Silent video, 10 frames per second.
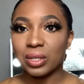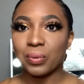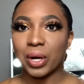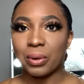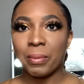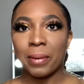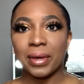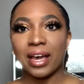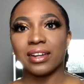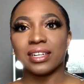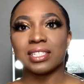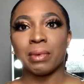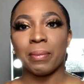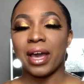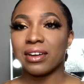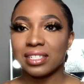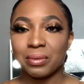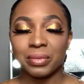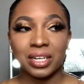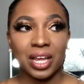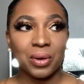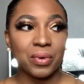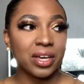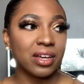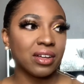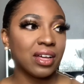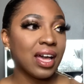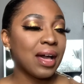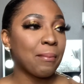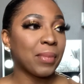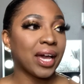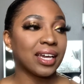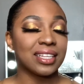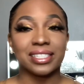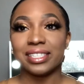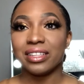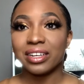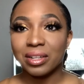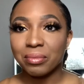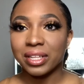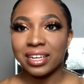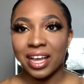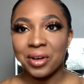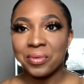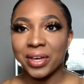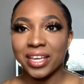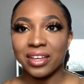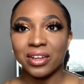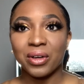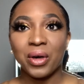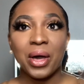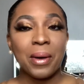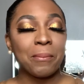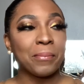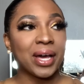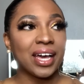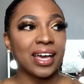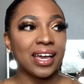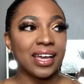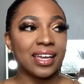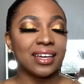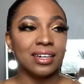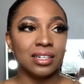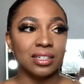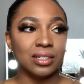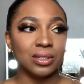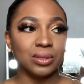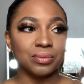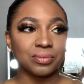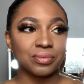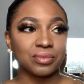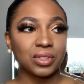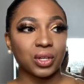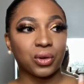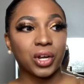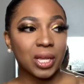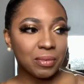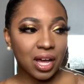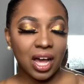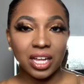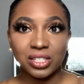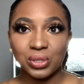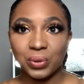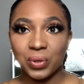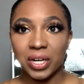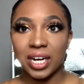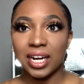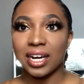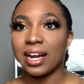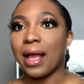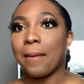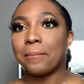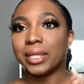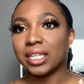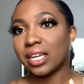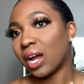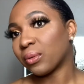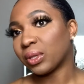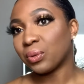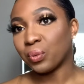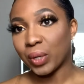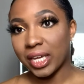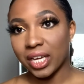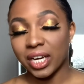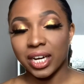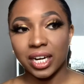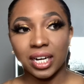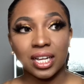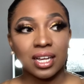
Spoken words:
work with my powders. My powders didn't blend out well. My concealer didn't blend out well. My cream contour blended out really weird.